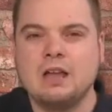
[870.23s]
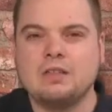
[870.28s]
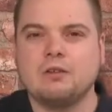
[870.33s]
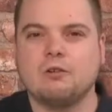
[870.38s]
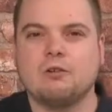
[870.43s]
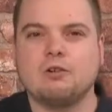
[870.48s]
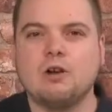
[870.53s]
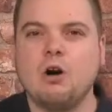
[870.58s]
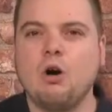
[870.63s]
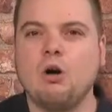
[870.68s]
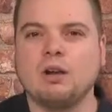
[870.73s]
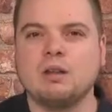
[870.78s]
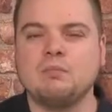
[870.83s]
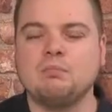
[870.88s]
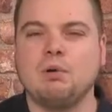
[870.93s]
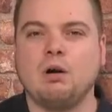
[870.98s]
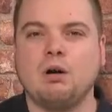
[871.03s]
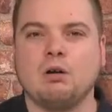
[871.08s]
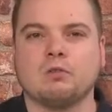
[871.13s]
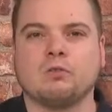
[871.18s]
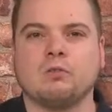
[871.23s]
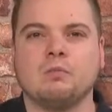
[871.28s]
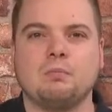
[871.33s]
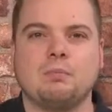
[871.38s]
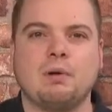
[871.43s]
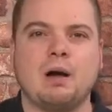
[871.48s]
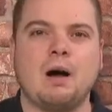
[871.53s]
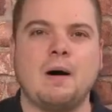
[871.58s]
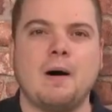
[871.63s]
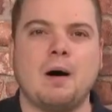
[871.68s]
They're an all
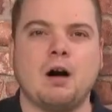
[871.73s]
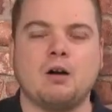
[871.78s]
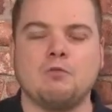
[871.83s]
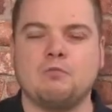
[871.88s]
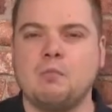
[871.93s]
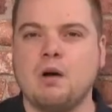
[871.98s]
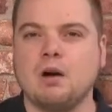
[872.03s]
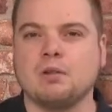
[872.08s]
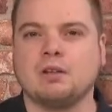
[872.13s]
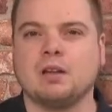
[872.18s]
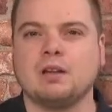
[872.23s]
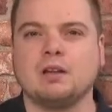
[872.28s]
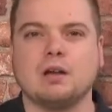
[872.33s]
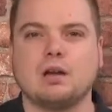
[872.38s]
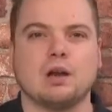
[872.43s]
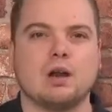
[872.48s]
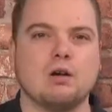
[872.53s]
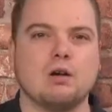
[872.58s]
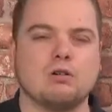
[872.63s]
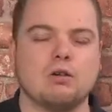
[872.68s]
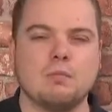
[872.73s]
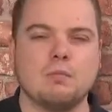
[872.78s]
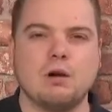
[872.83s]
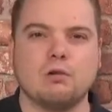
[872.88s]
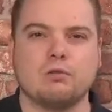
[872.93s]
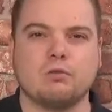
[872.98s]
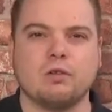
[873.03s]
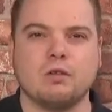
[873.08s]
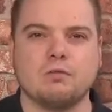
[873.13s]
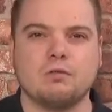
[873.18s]
important part of modelling a
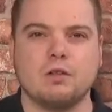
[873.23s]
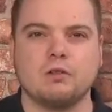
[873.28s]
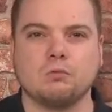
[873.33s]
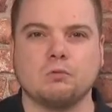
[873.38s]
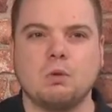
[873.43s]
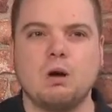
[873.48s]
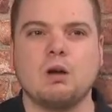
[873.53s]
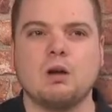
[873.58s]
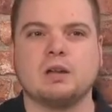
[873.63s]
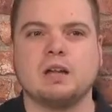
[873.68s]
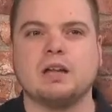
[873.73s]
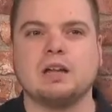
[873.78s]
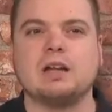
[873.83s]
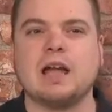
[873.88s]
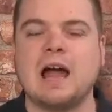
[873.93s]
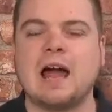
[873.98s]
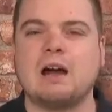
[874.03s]
locomotive that's working